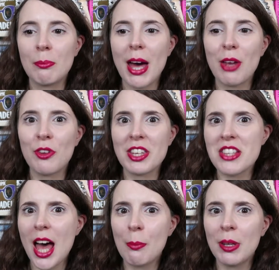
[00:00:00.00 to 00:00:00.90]
bad
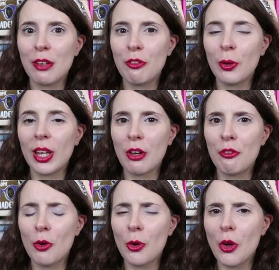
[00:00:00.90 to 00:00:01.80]
things happening feel like a
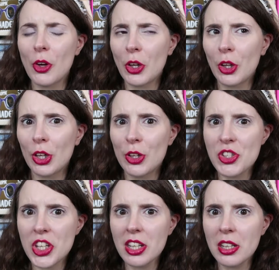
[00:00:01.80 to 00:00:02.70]
foregone
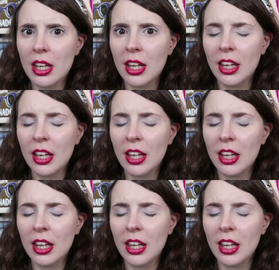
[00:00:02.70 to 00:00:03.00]
conclusion.